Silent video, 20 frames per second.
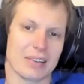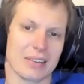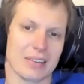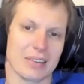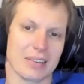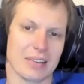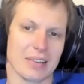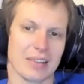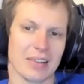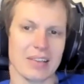
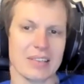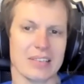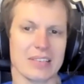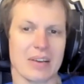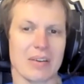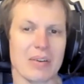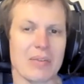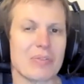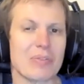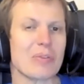let's
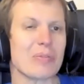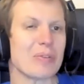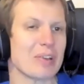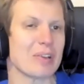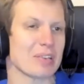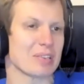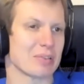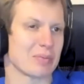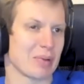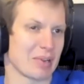cover a few
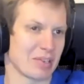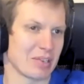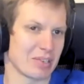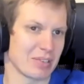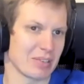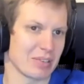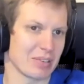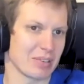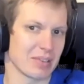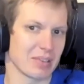things you
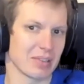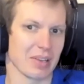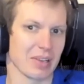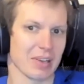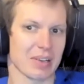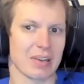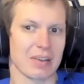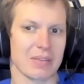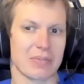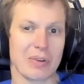mentioned.
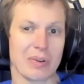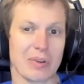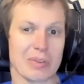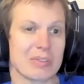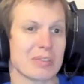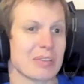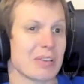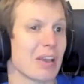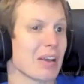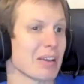Like
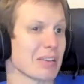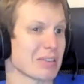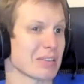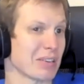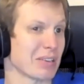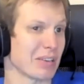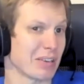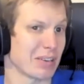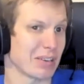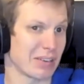first, yes,
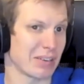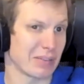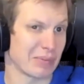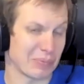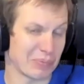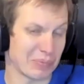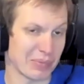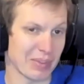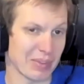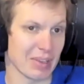
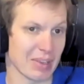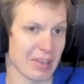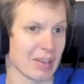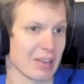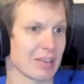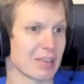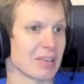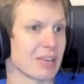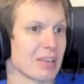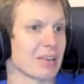
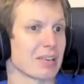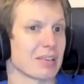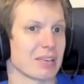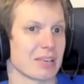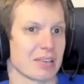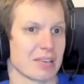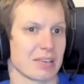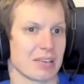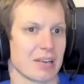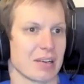indeed,
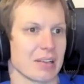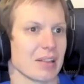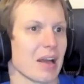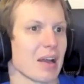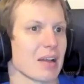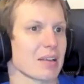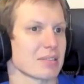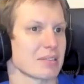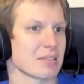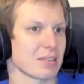
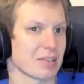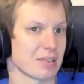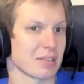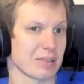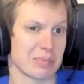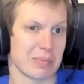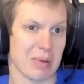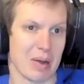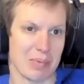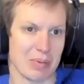Elastic,
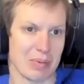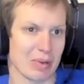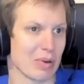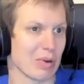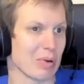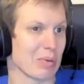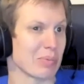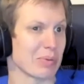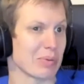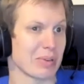public
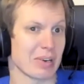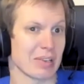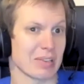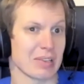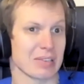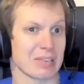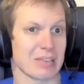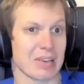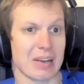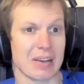company, right?
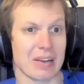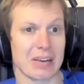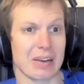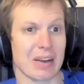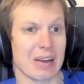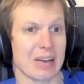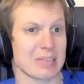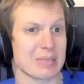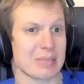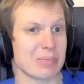And,
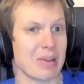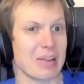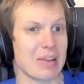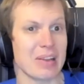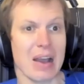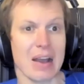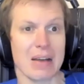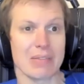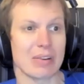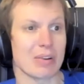as
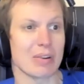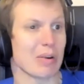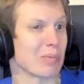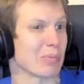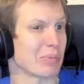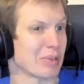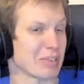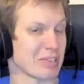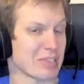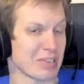many other
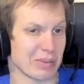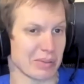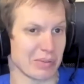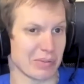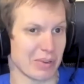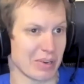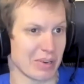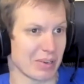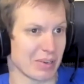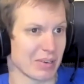companies out
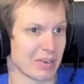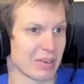there